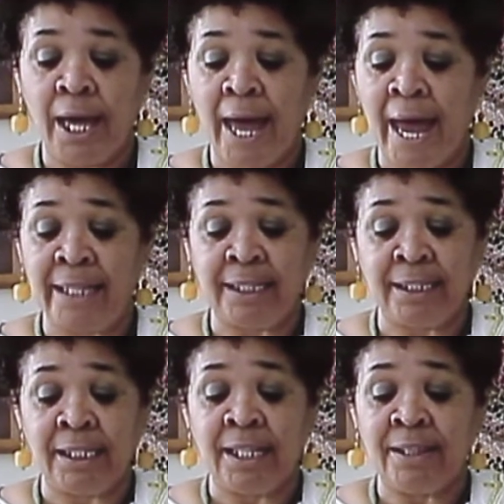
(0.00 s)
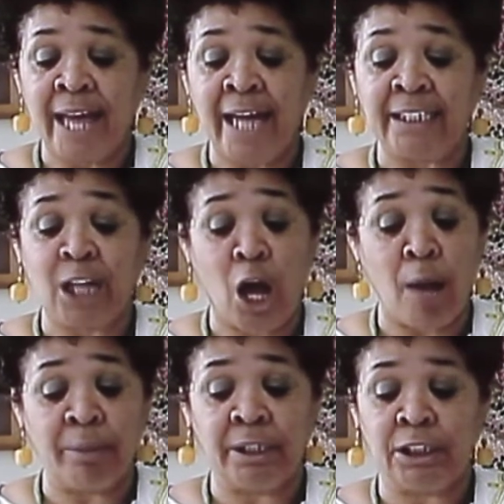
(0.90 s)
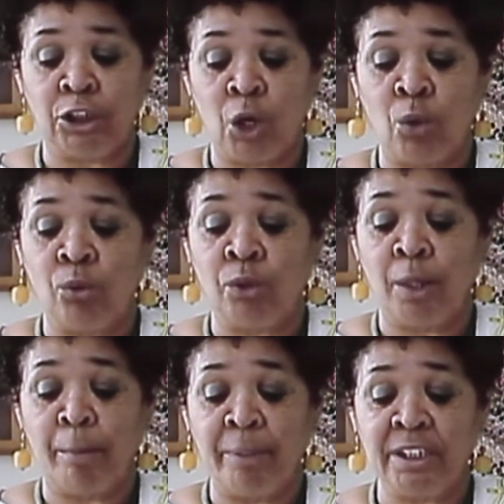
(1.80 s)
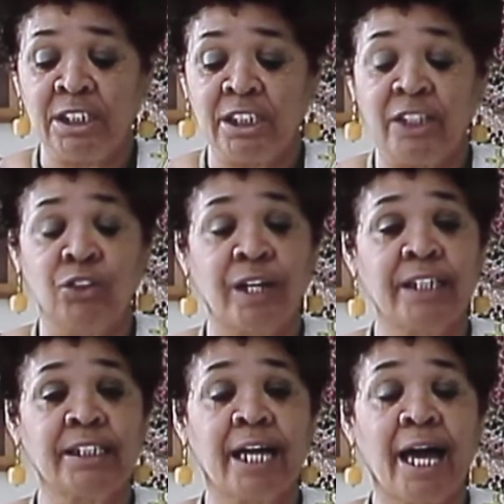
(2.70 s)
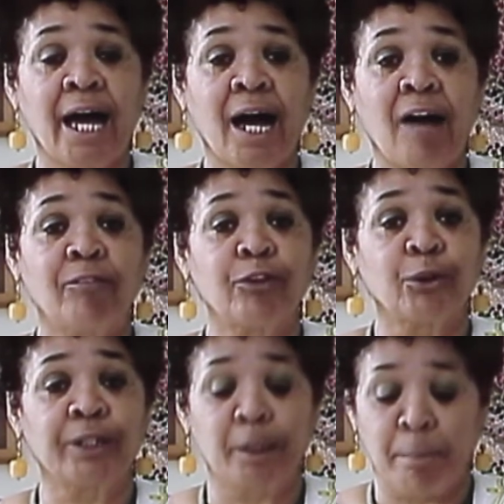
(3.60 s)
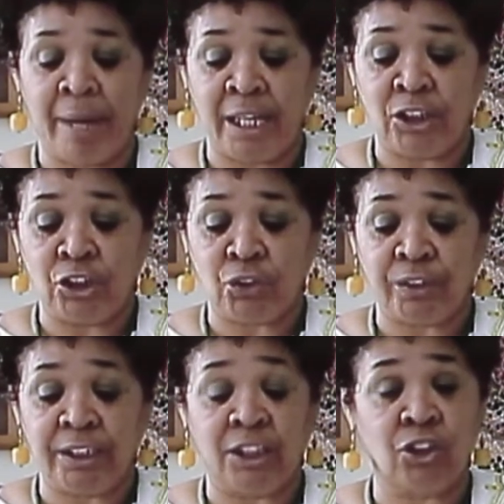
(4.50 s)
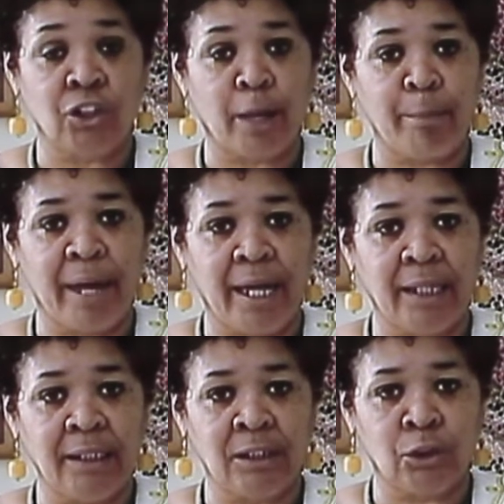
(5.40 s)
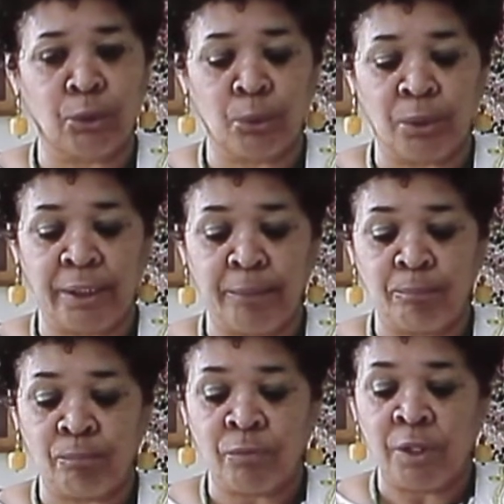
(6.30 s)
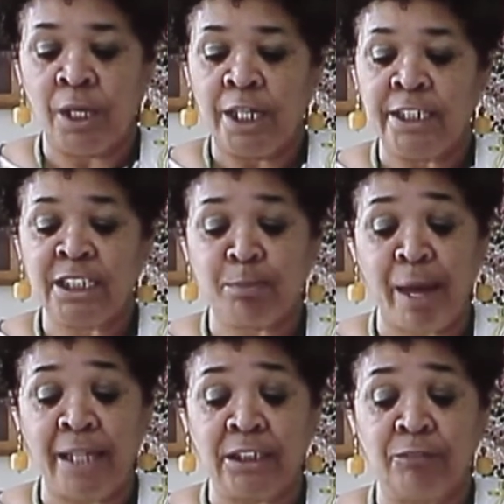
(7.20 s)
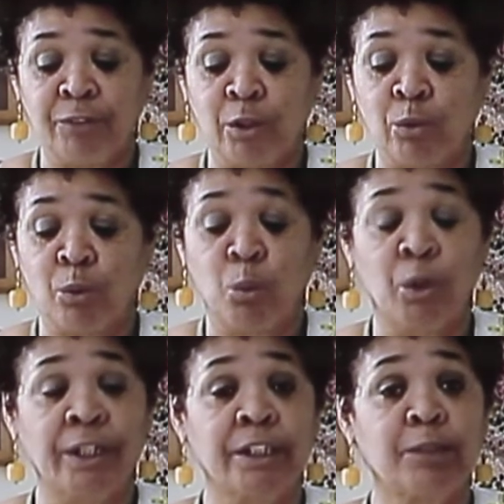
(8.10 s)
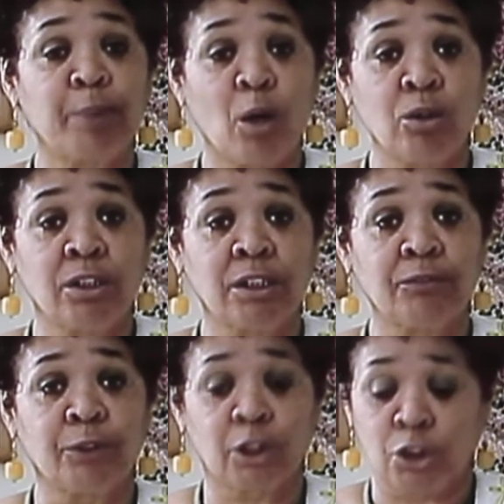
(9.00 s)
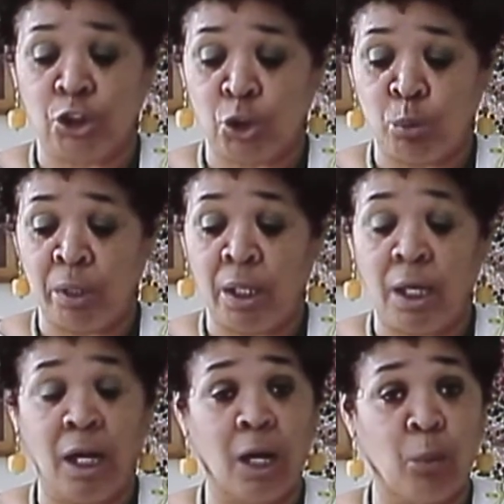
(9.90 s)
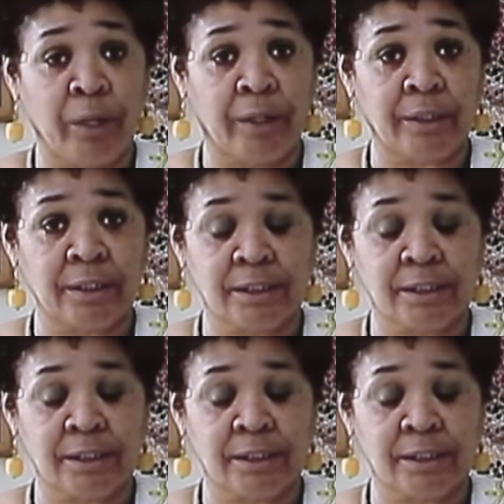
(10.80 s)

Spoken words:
at that commonly known business address of 30 Main Street in Champaign, Illinois, despite the federal warnings posted for consumer awareness.